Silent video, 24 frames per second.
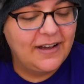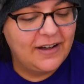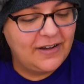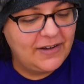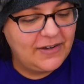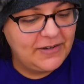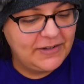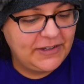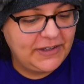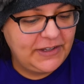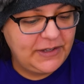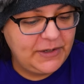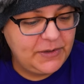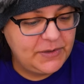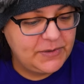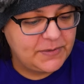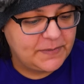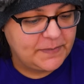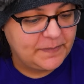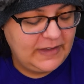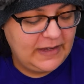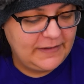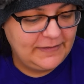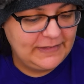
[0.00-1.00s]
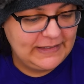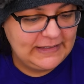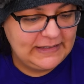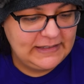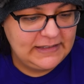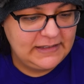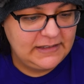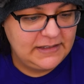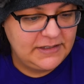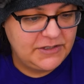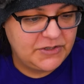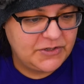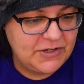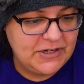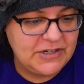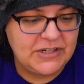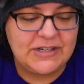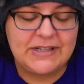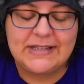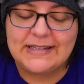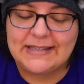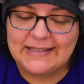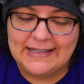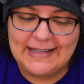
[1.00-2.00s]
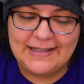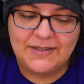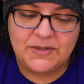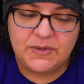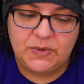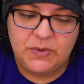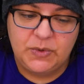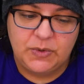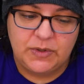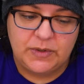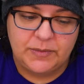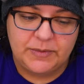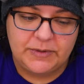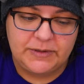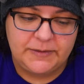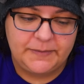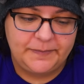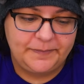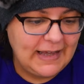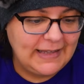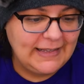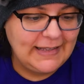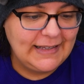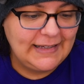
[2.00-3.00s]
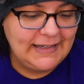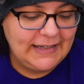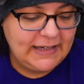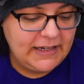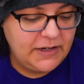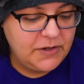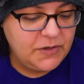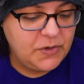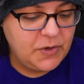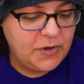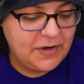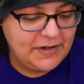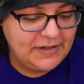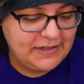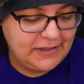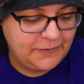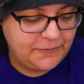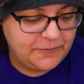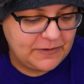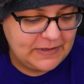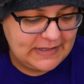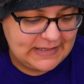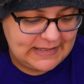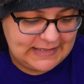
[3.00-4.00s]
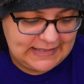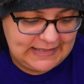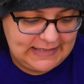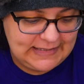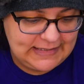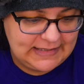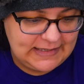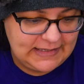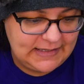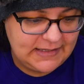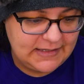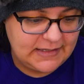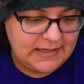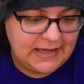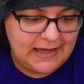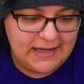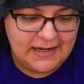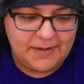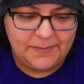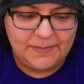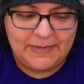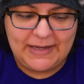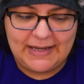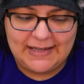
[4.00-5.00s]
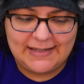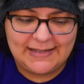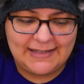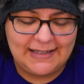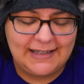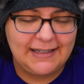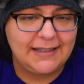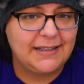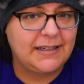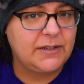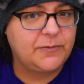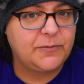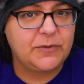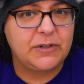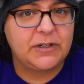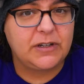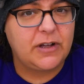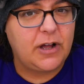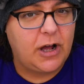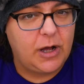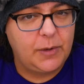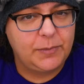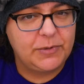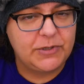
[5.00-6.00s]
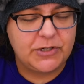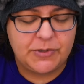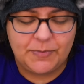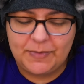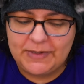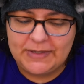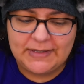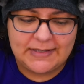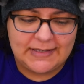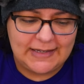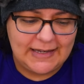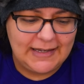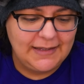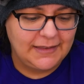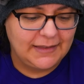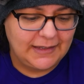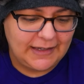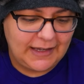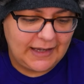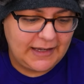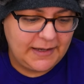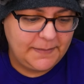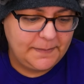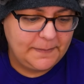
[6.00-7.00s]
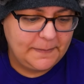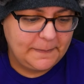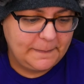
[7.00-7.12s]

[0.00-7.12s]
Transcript: Oh, cute, they have little illustrations. That's adorable. And then here there are different seasons, and I'm guessing different accomplishments in the game.